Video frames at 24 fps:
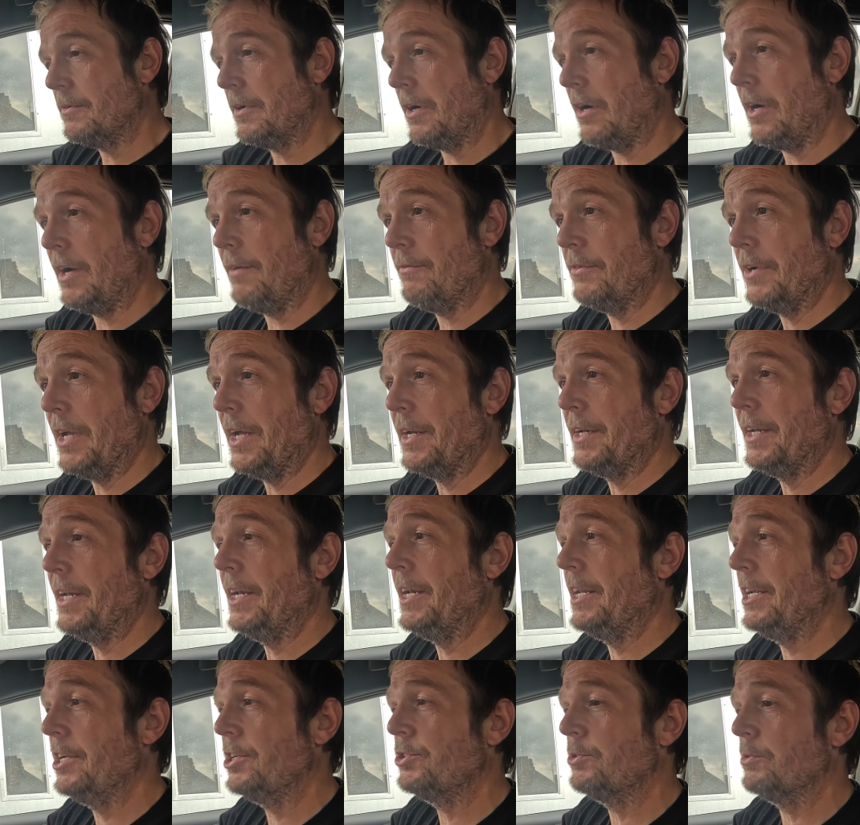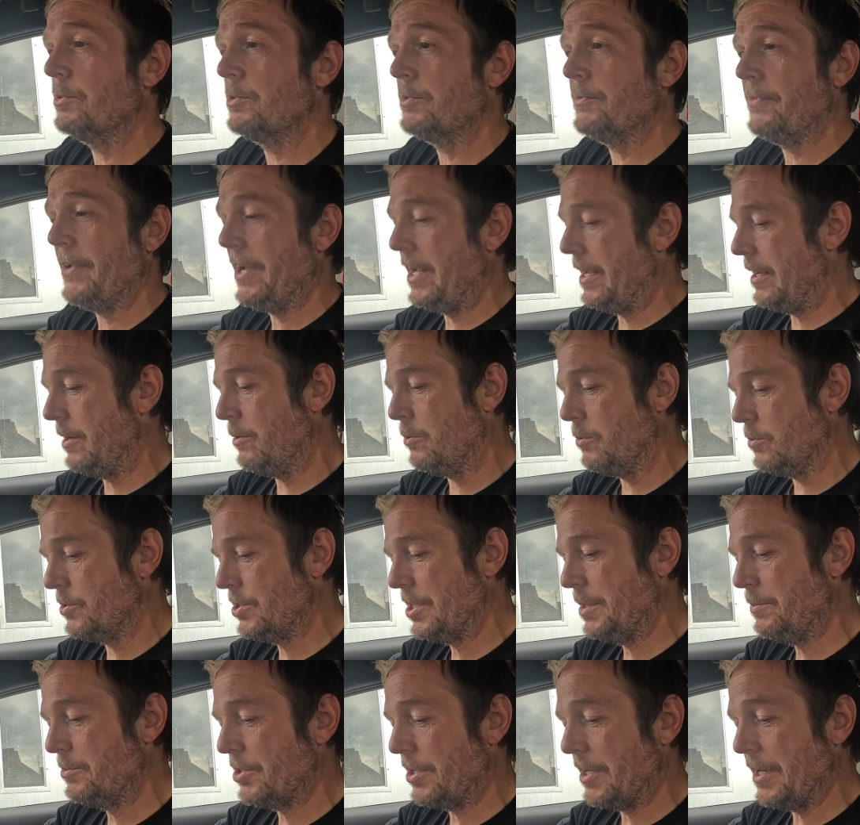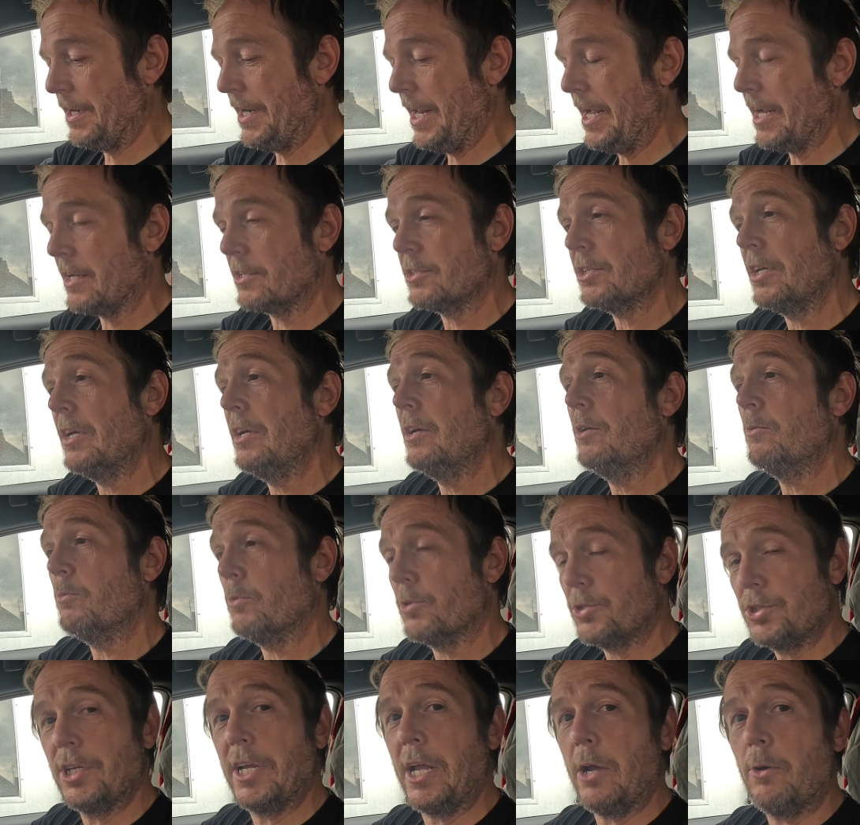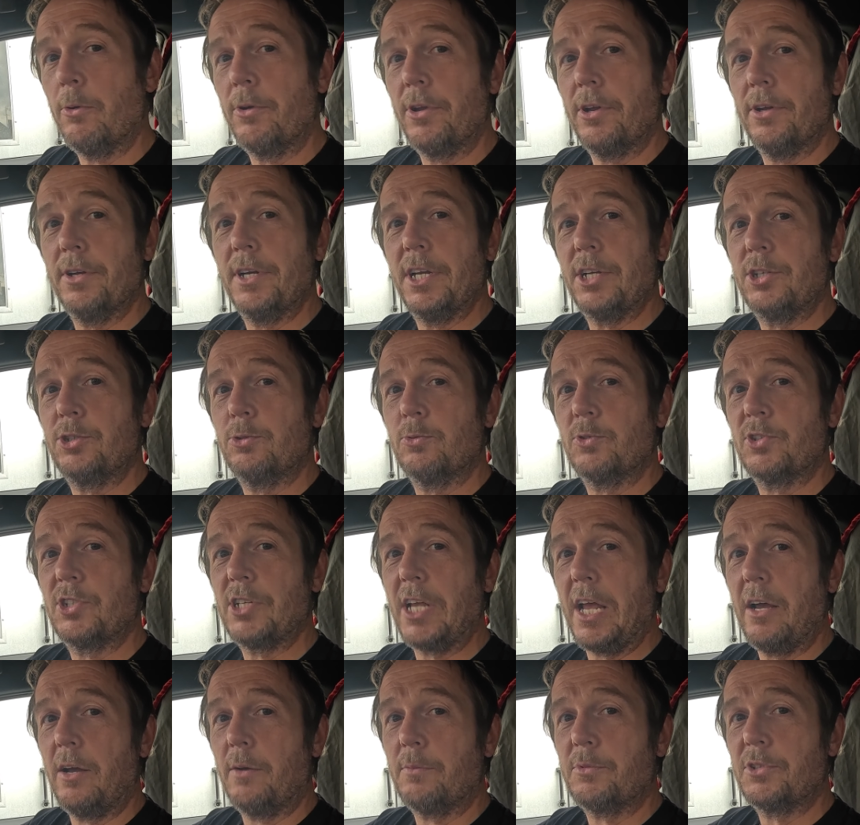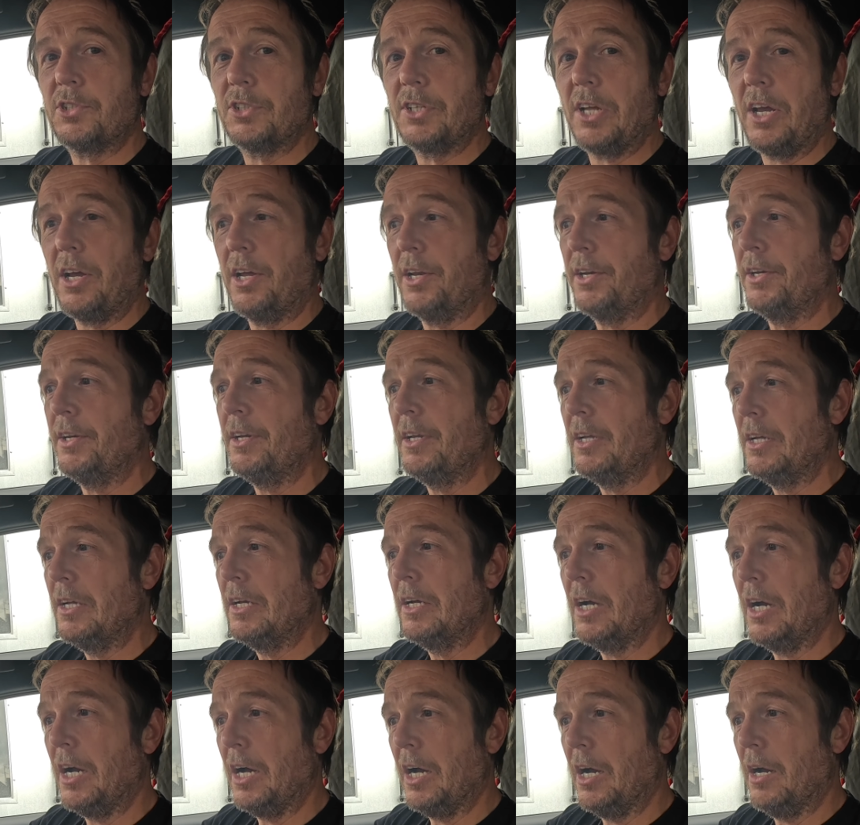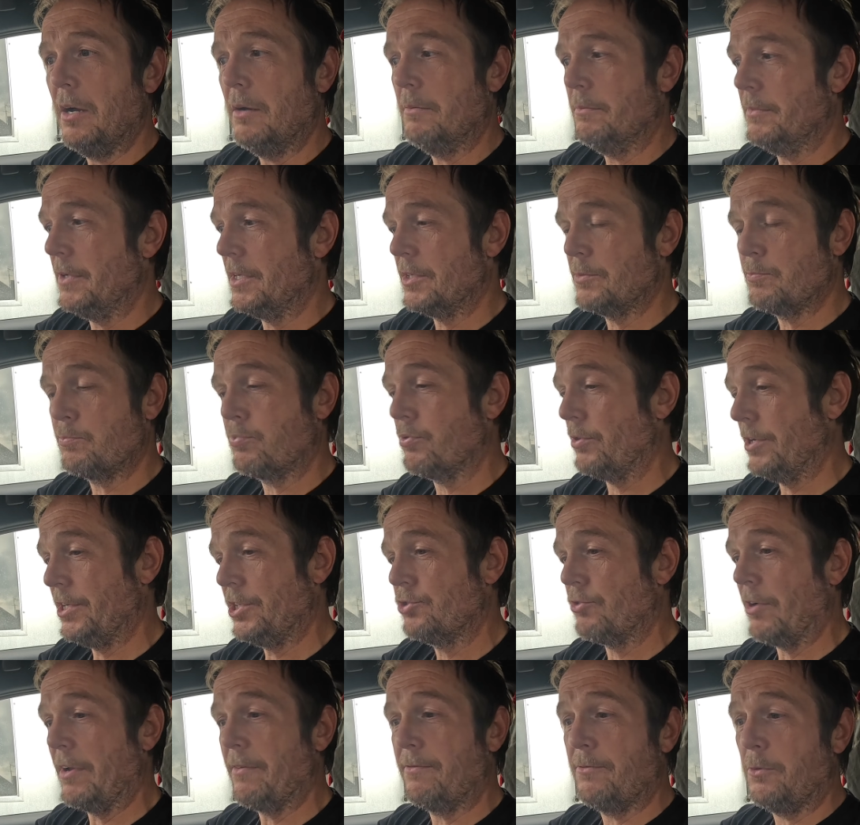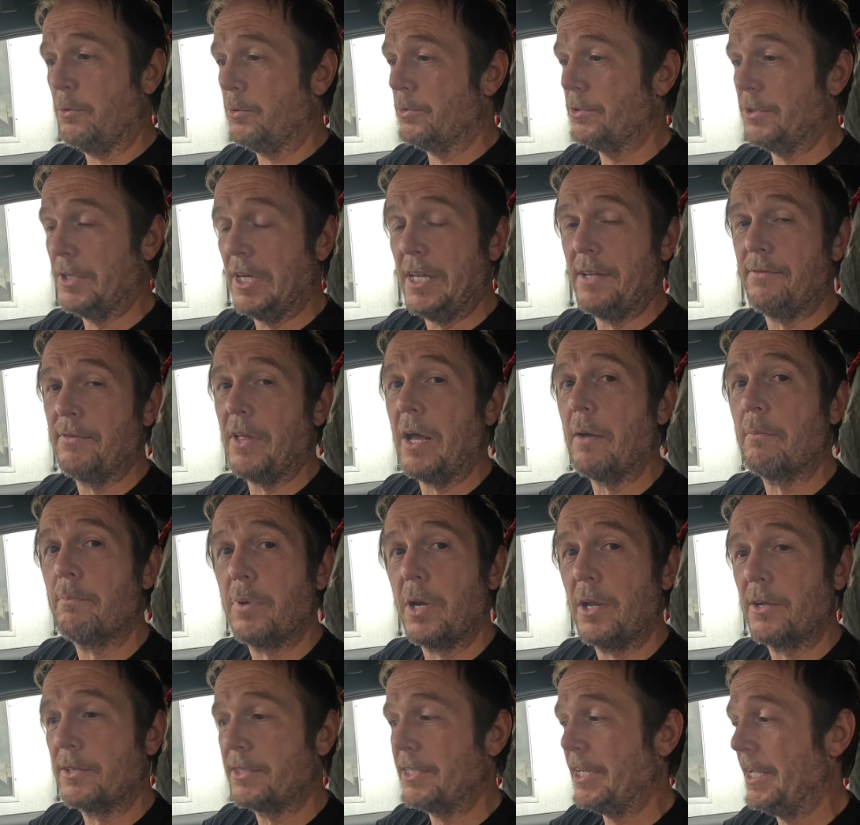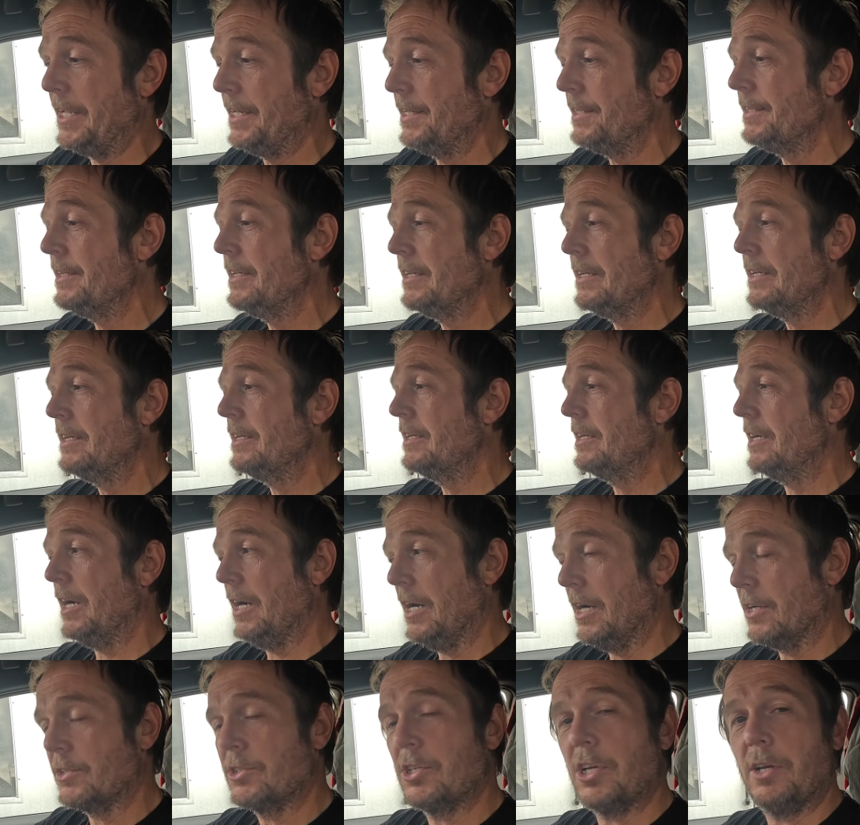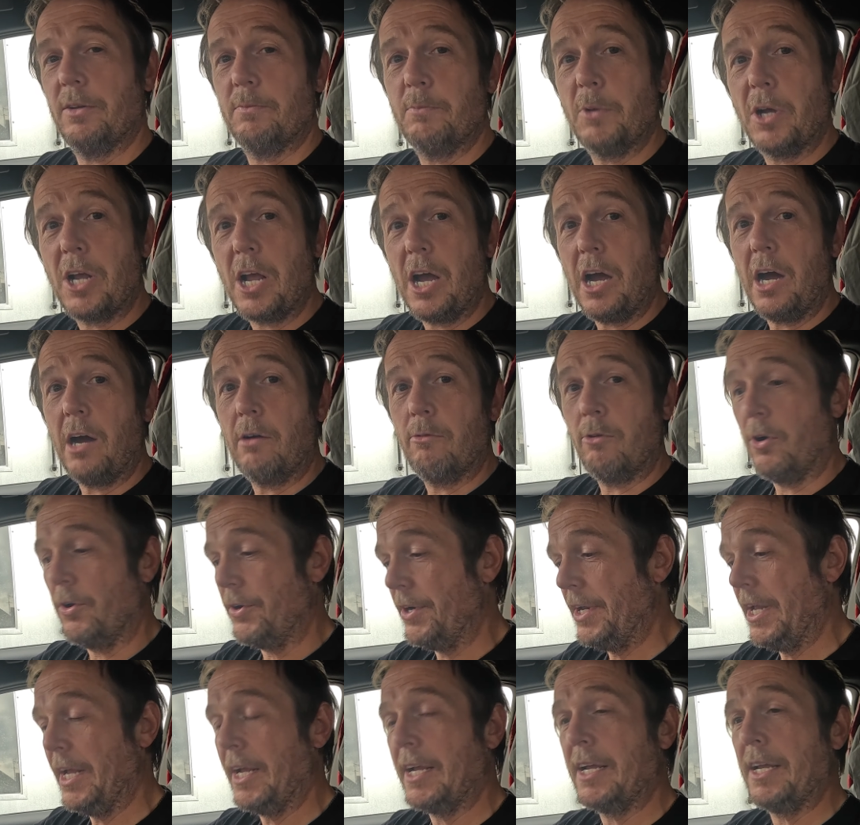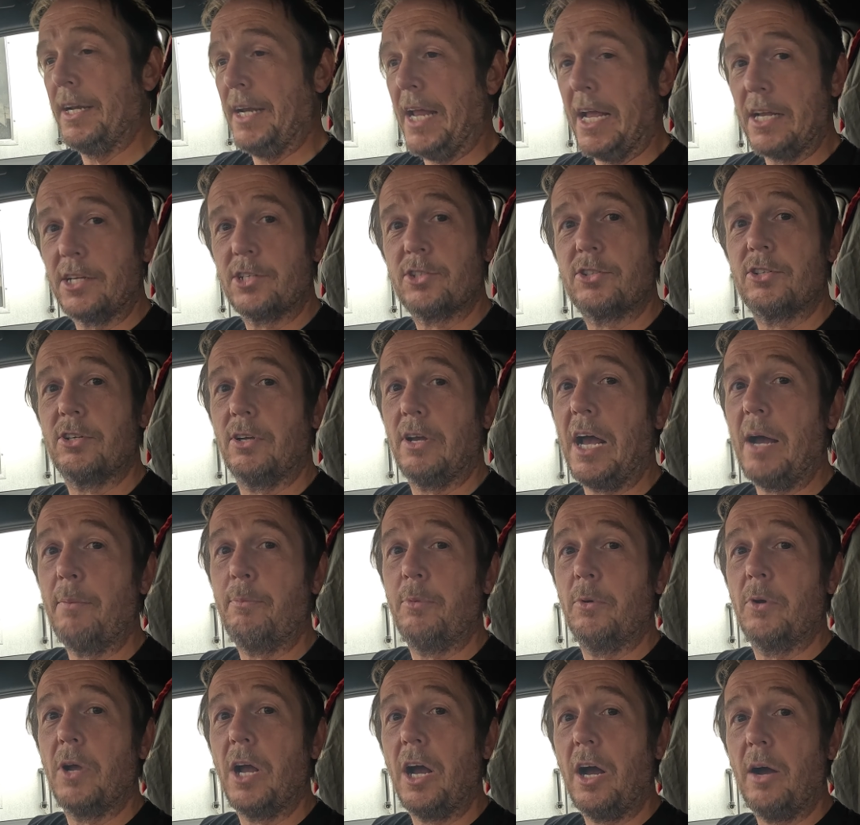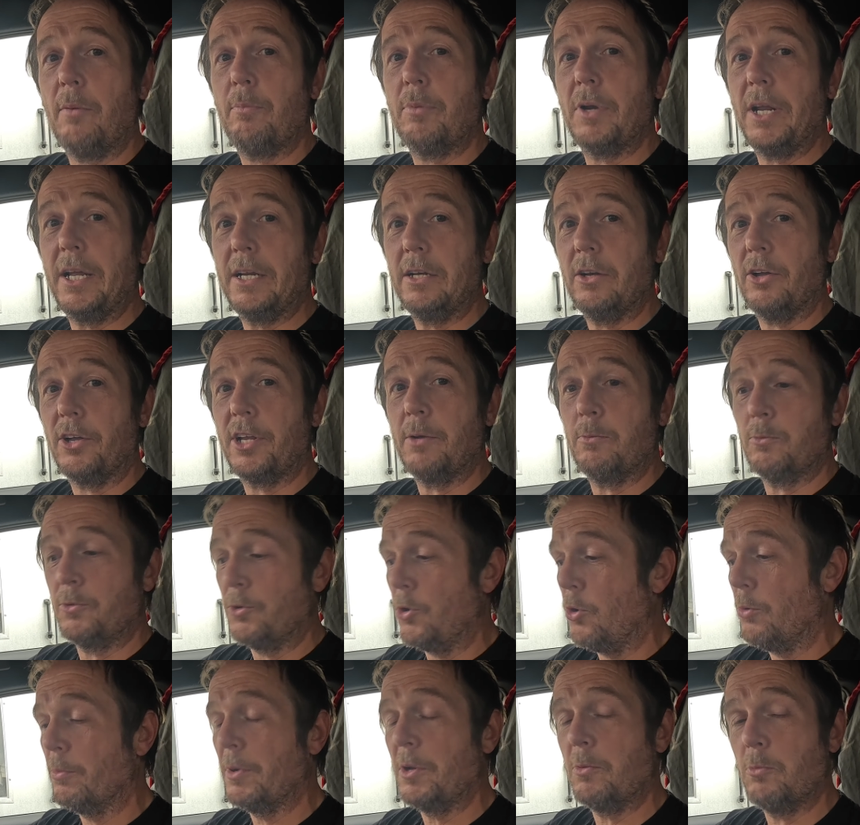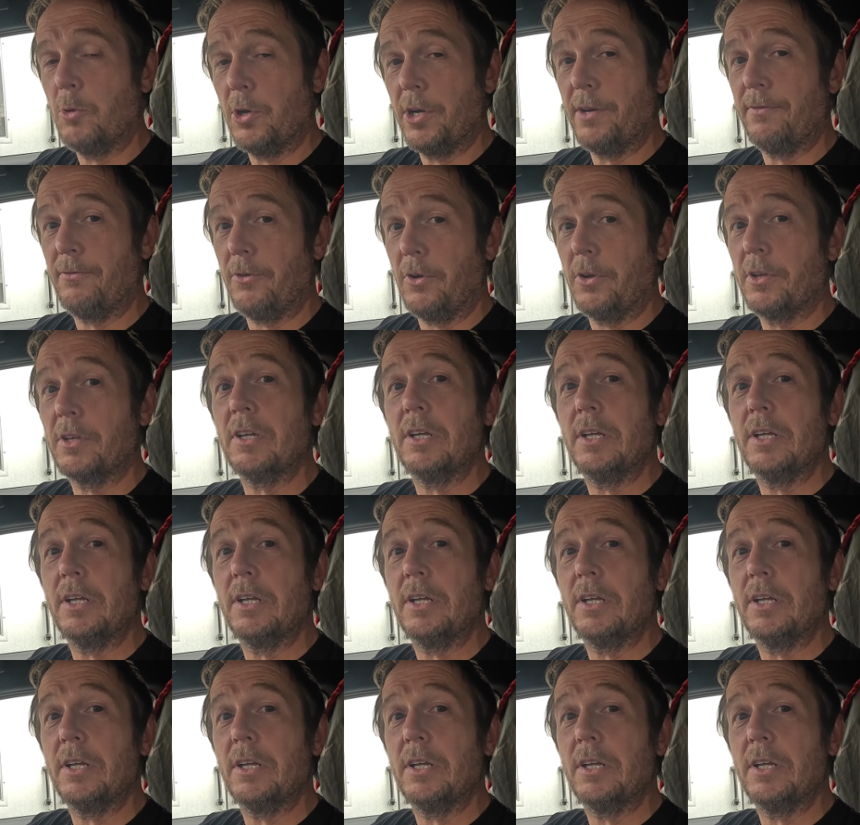I haven't had any issues with it. It all seems to connect. Once you get all your initial setups done, it's pretty straightforward. Leave that plugged in, turn my car on, it connects to Apple CarPlay like it normally would if I